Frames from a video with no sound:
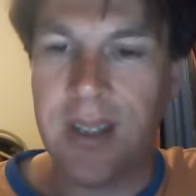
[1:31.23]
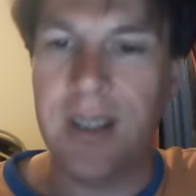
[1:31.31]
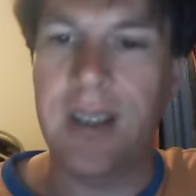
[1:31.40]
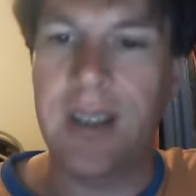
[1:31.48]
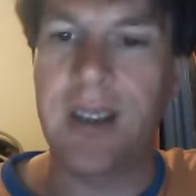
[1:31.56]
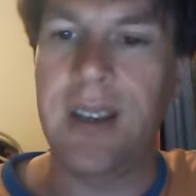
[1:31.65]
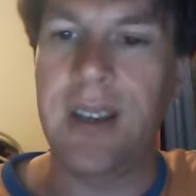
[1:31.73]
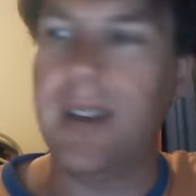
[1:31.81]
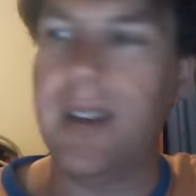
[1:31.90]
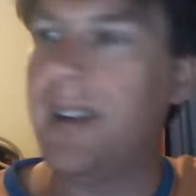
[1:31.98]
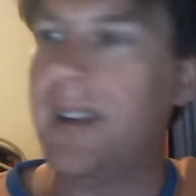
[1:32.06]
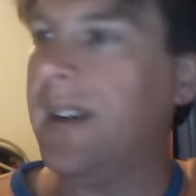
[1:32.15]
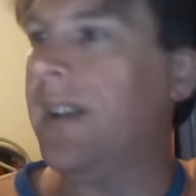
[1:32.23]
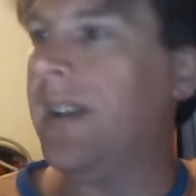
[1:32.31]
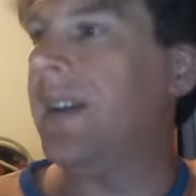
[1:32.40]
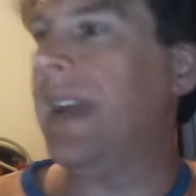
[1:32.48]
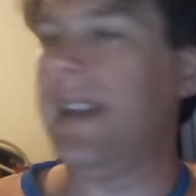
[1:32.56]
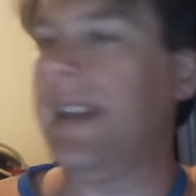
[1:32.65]

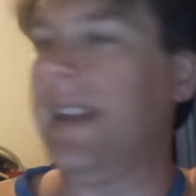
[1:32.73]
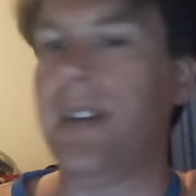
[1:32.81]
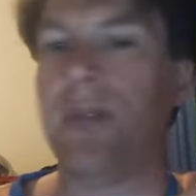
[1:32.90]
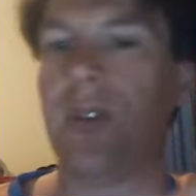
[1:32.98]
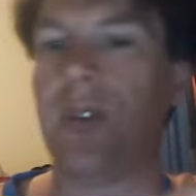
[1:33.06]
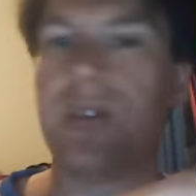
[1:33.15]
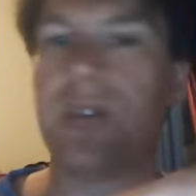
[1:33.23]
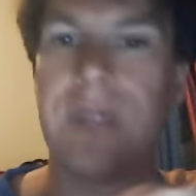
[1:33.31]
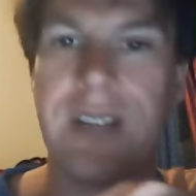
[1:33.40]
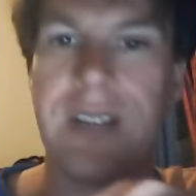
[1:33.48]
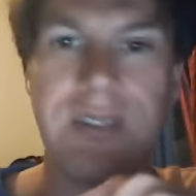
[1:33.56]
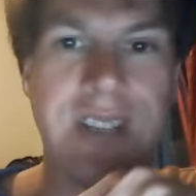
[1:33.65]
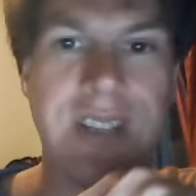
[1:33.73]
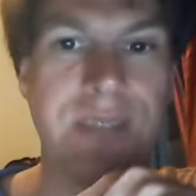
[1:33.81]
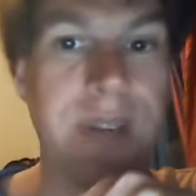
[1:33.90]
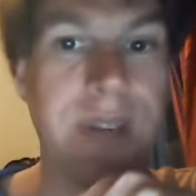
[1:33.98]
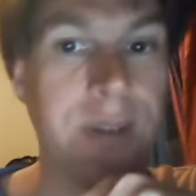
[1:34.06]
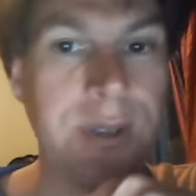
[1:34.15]
And then of course you would like to take
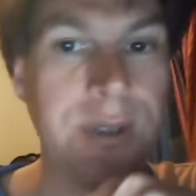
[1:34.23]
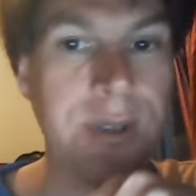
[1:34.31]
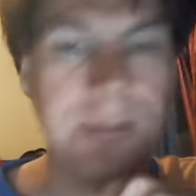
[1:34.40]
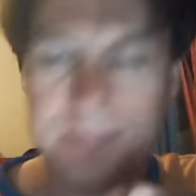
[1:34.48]
the bigger wheel.